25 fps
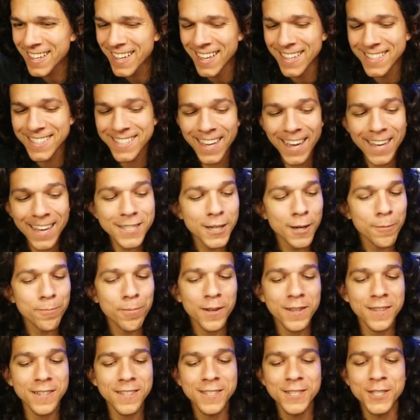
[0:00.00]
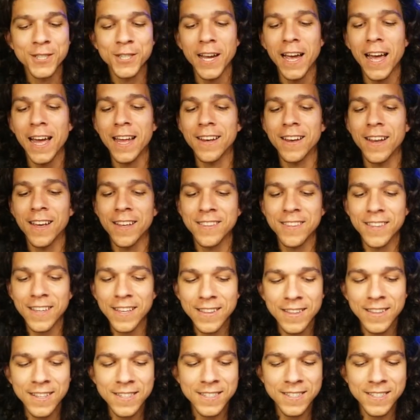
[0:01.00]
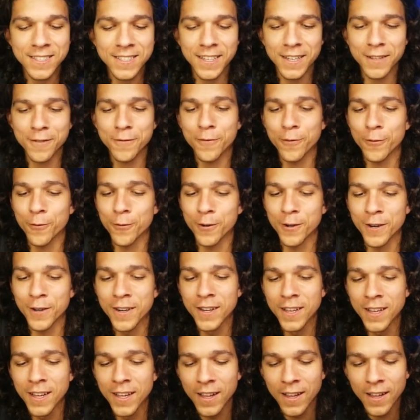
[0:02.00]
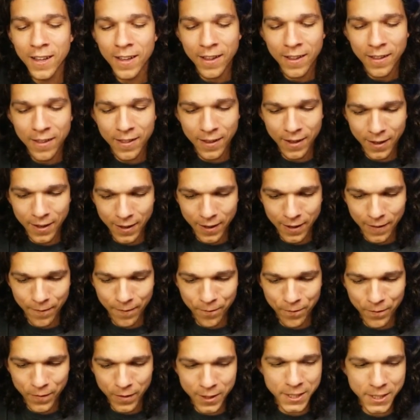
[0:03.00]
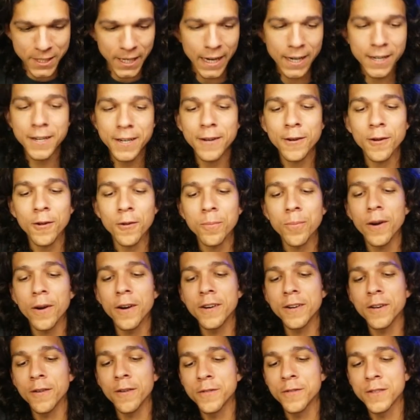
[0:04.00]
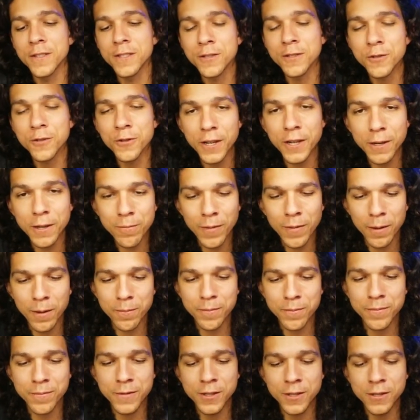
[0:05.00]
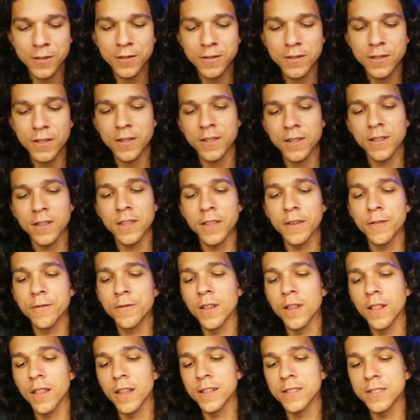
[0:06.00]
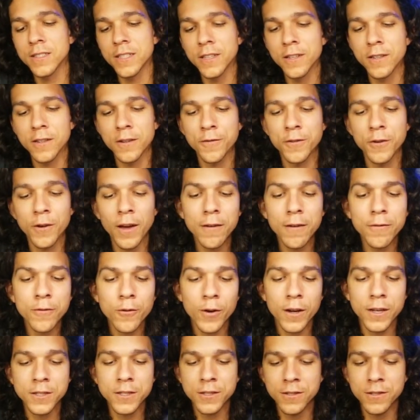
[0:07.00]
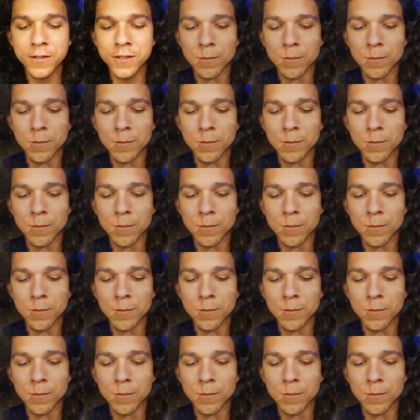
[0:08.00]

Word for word: let's catch up on this chat. I think this is it for uh, the technical part of the stream. I'm just gonna leave the lens here. If you have questions